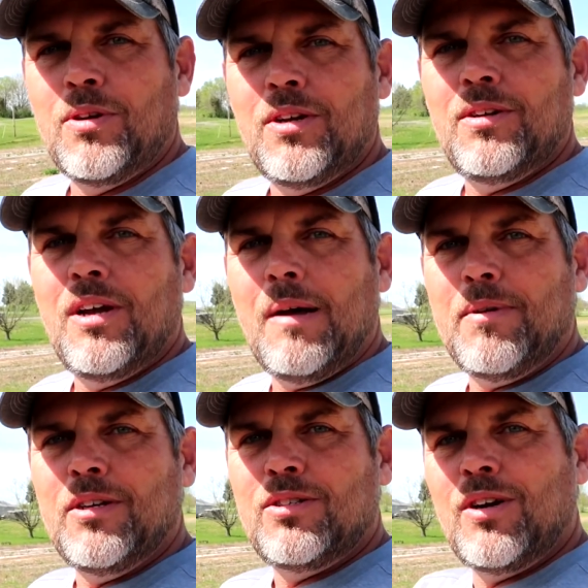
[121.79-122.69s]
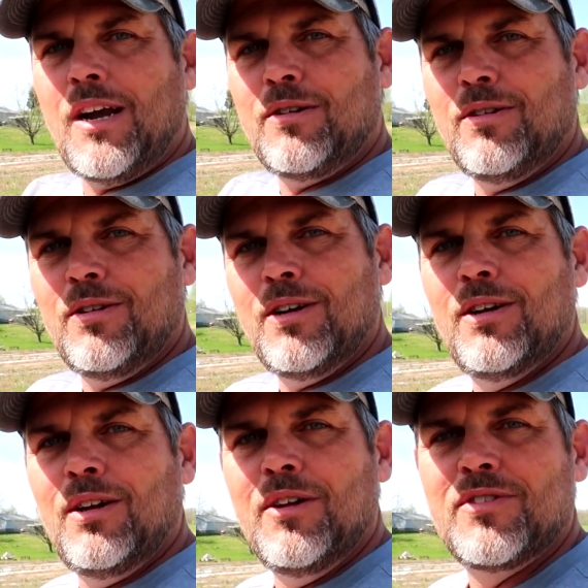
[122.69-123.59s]
gonna hop on this tractor
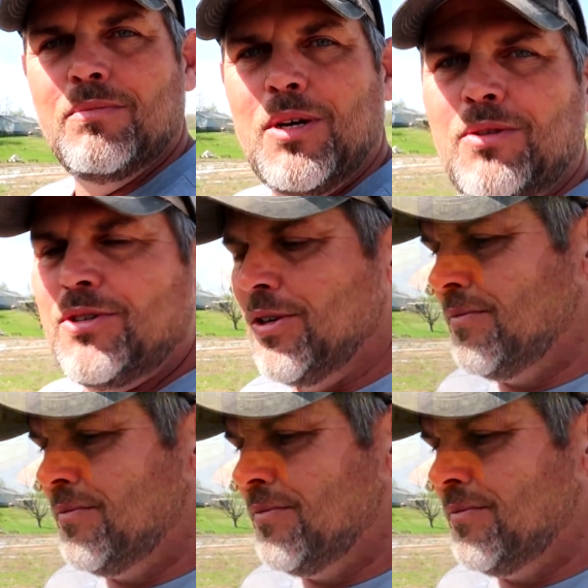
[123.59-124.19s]
and lift some mulch.